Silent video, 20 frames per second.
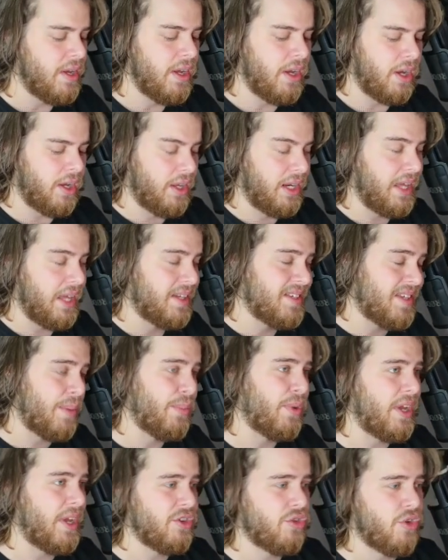like
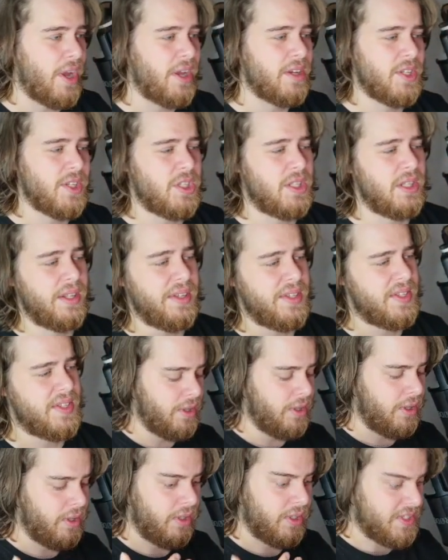Cyber End Dragons
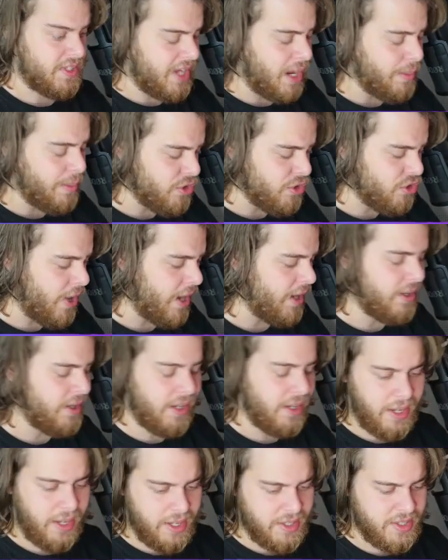lists Cyber
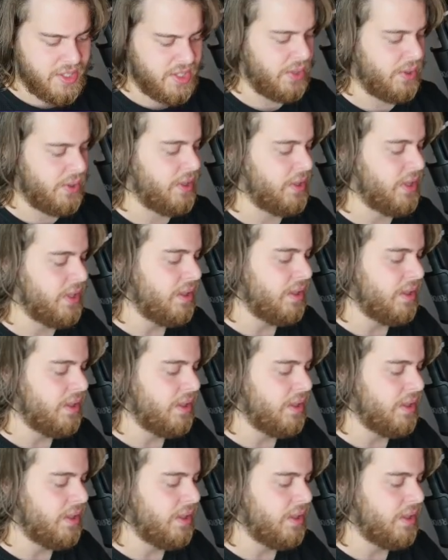Dragon and so on.